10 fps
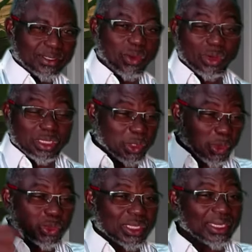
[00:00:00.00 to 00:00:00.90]
God is
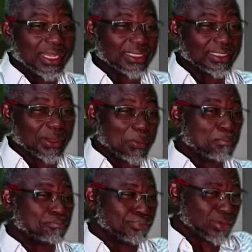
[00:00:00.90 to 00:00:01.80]
closer than the
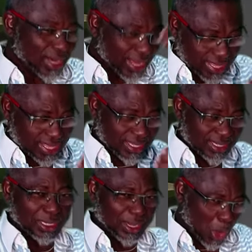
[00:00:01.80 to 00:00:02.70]
breath,
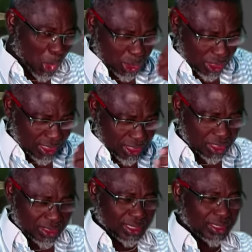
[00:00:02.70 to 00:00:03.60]
the
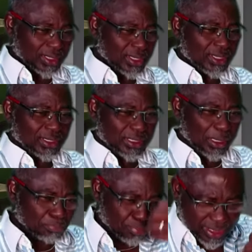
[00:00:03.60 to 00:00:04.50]
oxygen,
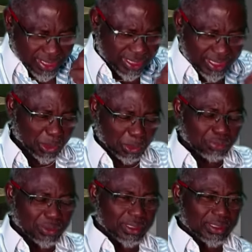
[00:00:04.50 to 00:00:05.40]
the breathing you
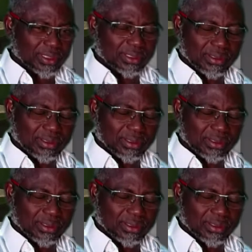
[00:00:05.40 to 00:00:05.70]
breathe.